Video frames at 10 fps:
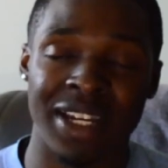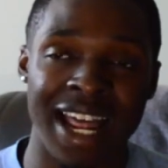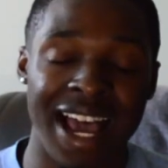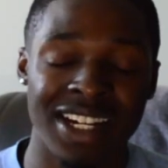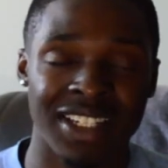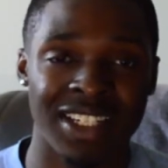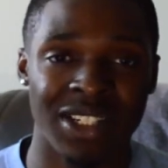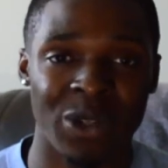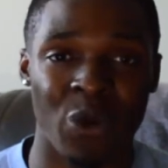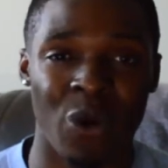can actually
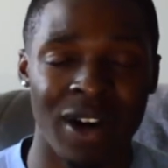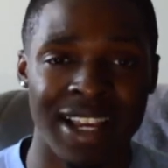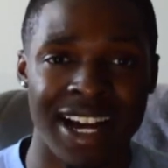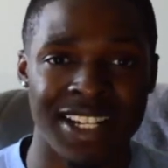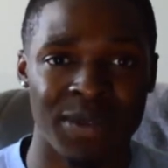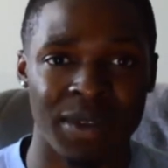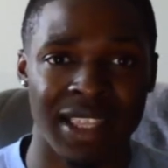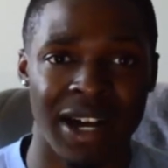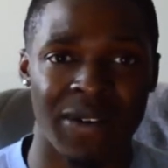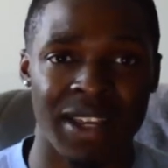still orgasm
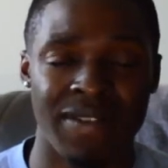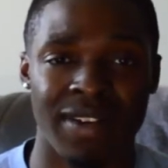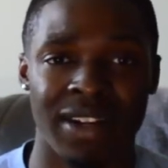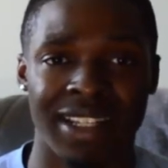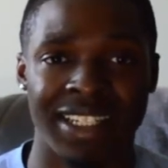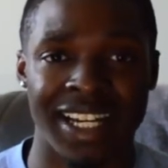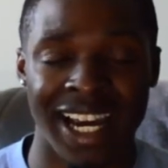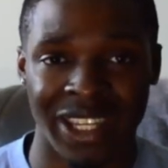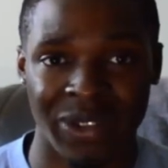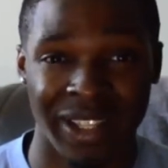without even
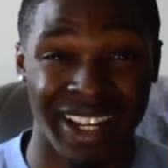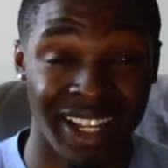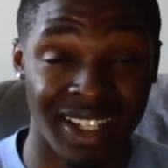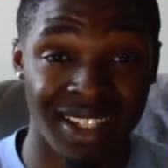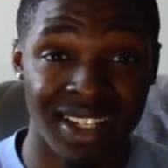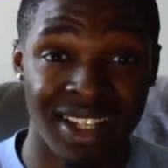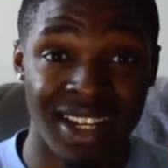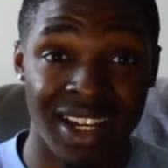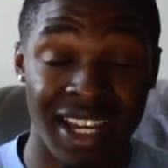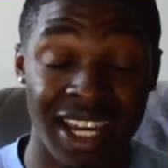ejaculating,
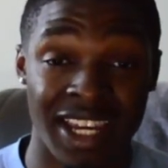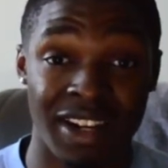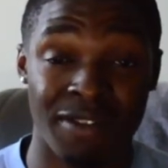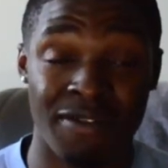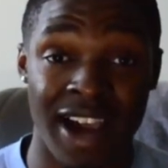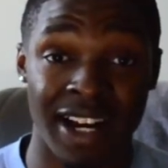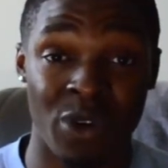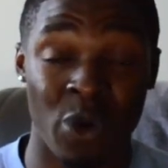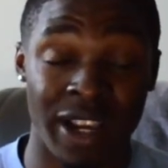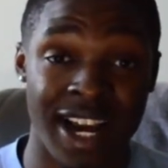and in
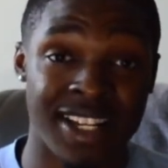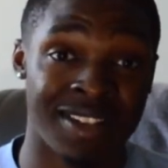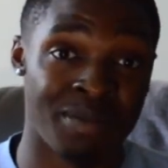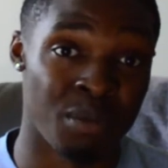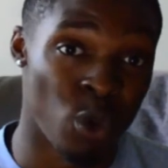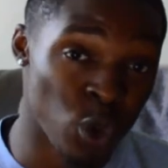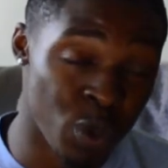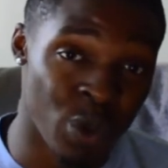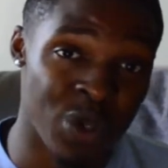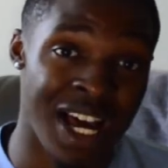fact orgasm
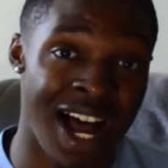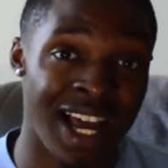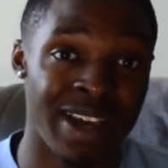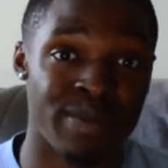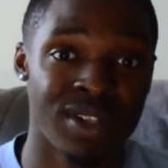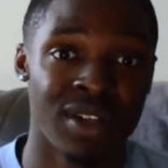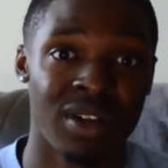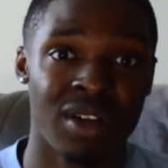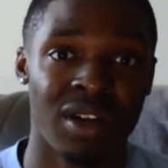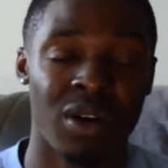multiple times
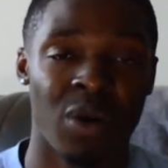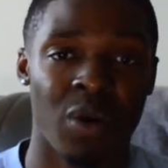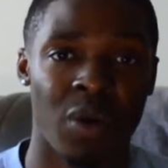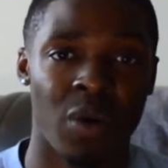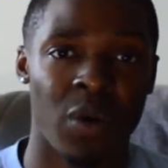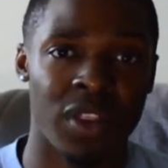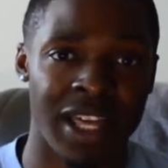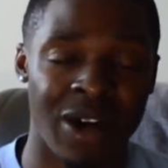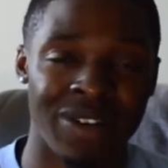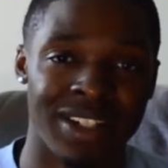
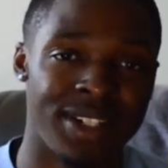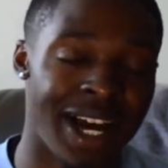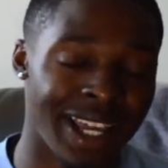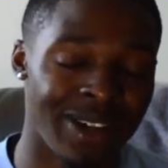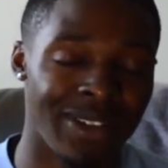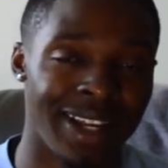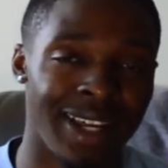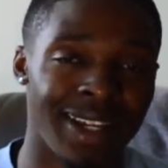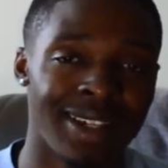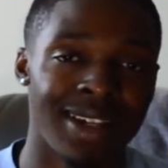without
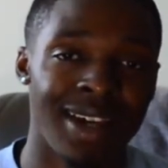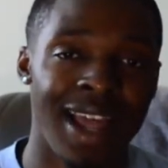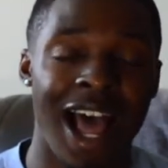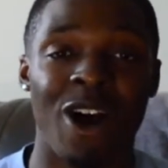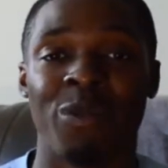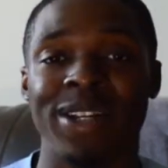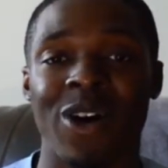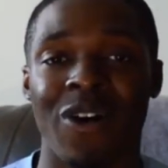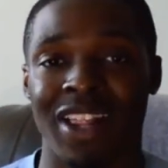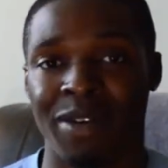ejaculating. I will be
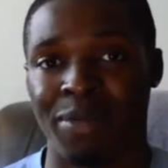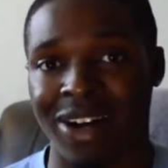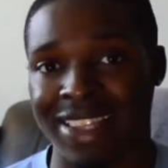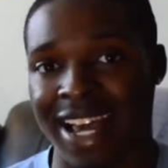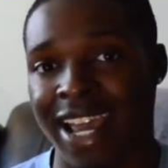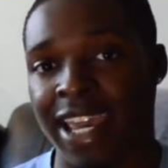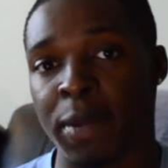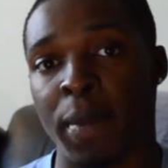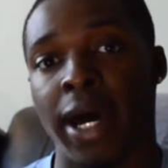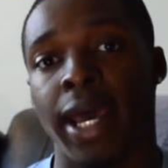talking about that
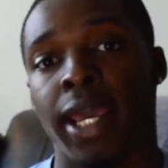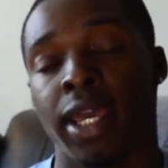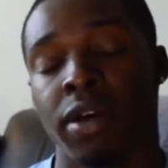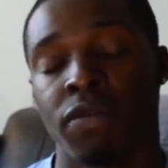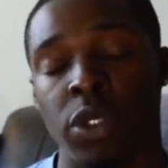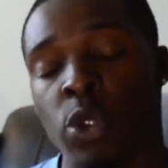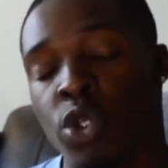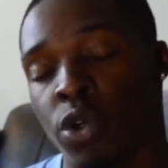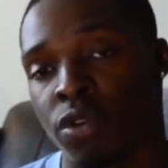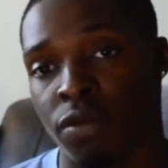in my
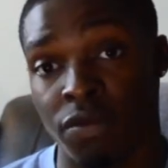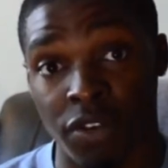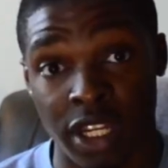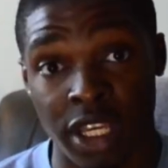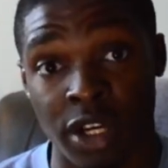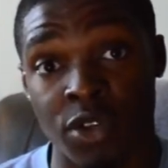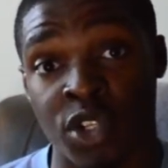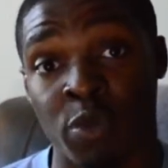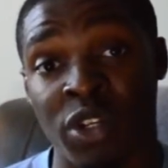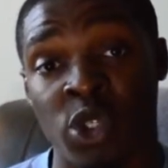future video,
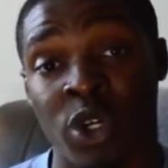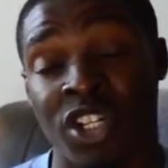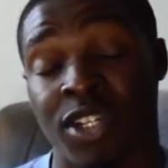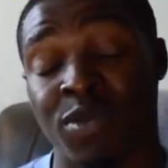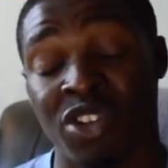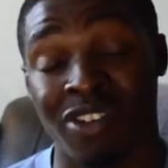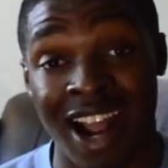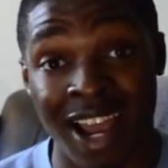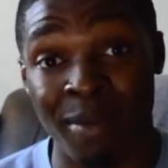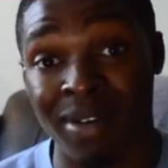so be sure to
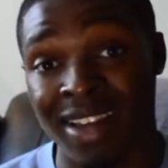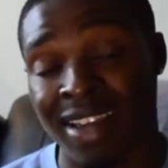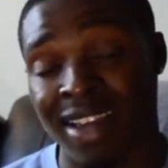subscribe